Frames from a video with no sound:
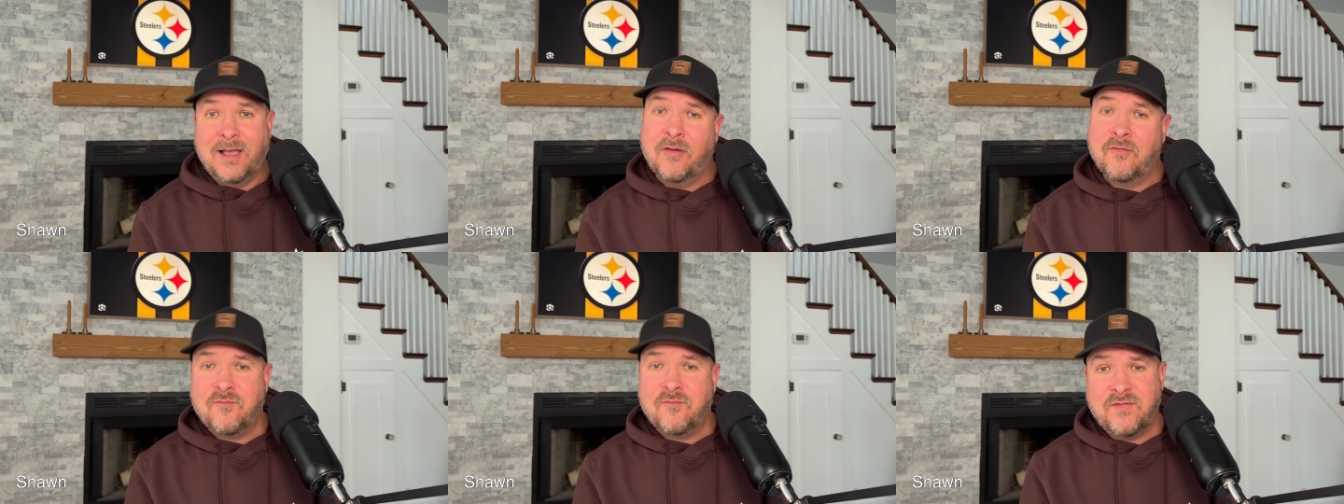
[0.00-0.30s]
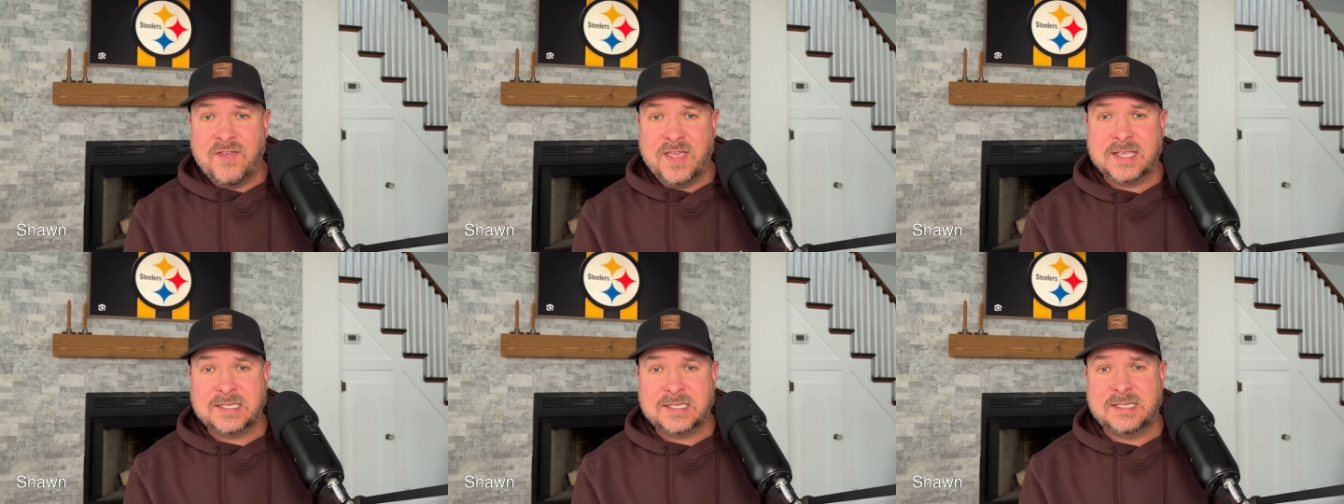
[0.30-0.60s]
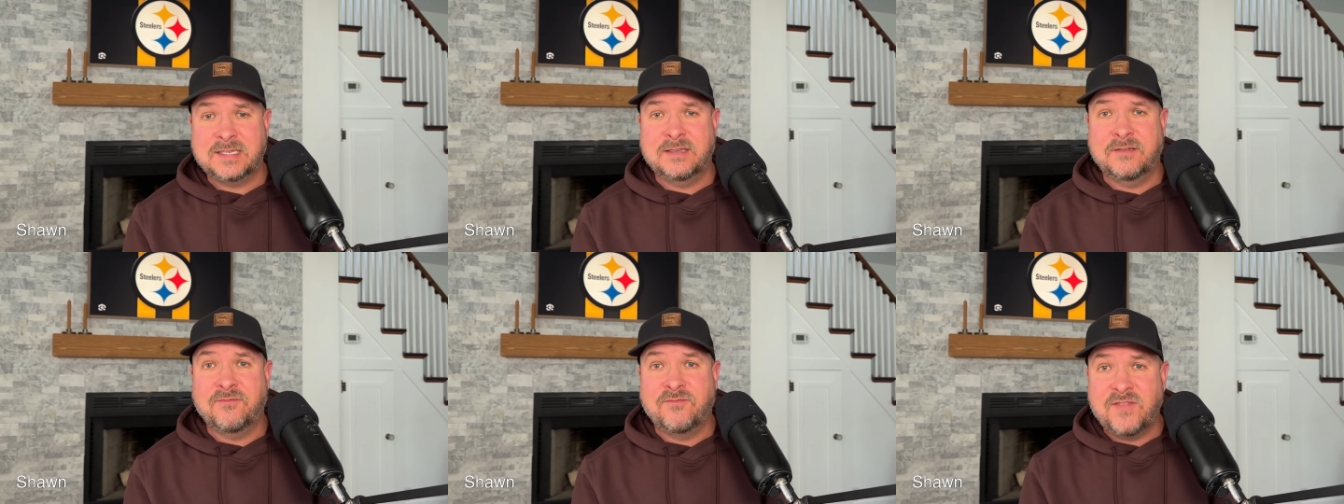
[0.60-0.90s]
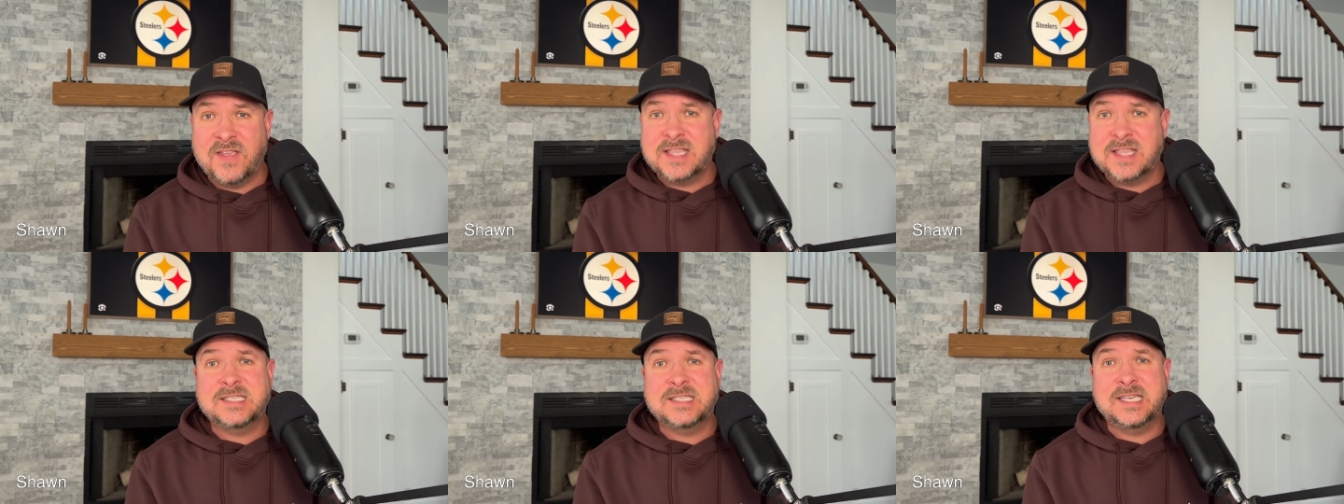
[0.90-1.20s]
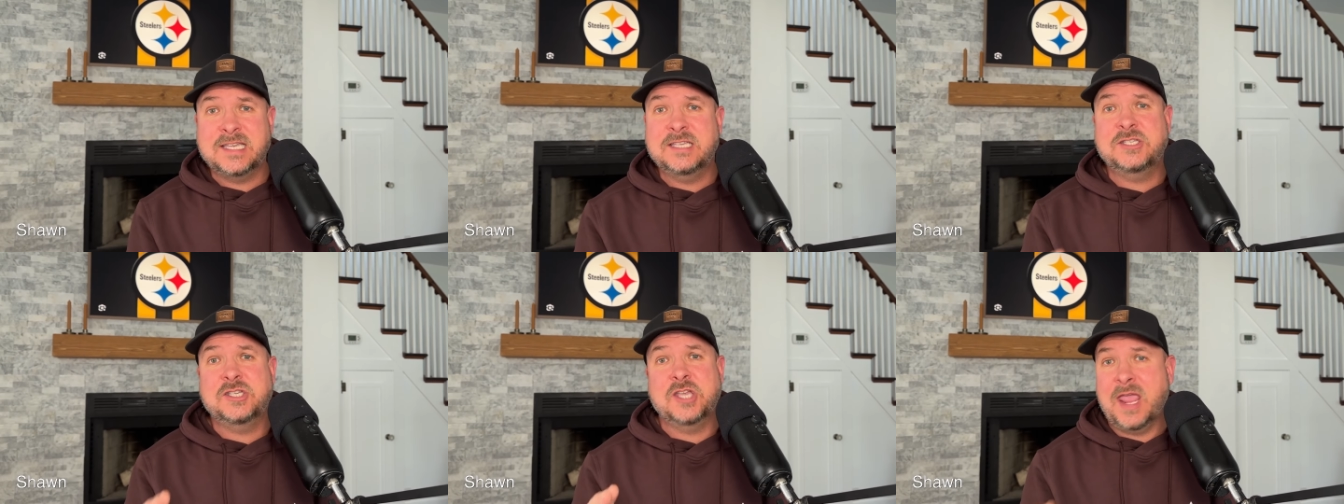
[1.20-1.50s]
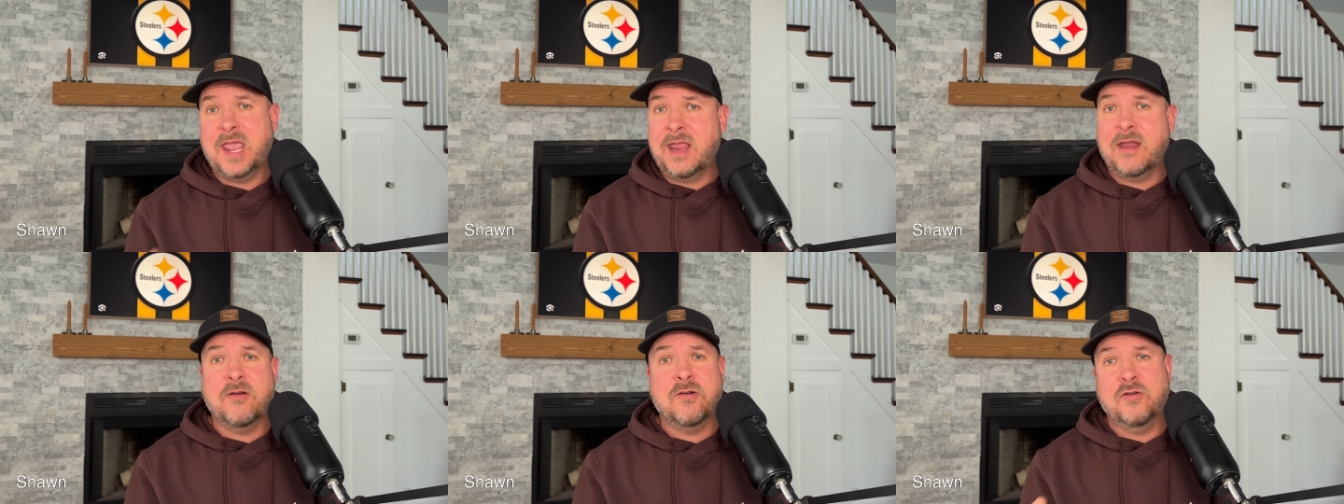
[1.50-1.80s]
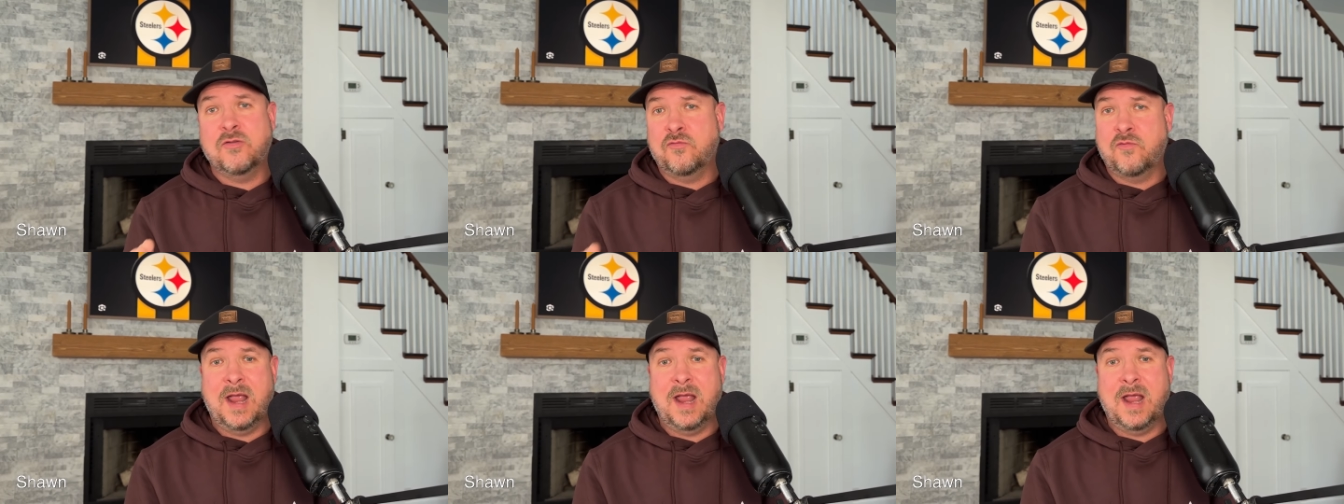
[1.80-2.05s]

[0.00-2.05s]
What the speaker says: of vintage Aaron